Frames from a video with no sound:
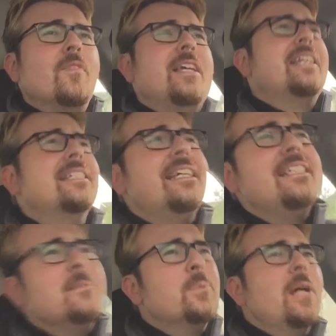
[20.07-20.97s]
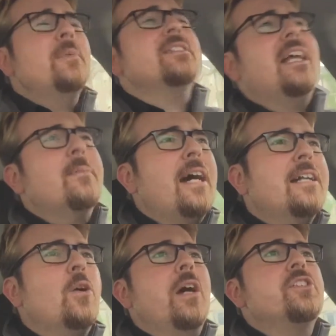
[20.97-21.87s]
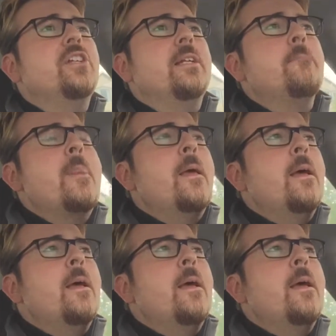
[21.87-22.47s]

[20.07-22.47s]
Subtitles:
It contains a premise I'm kind of questioning.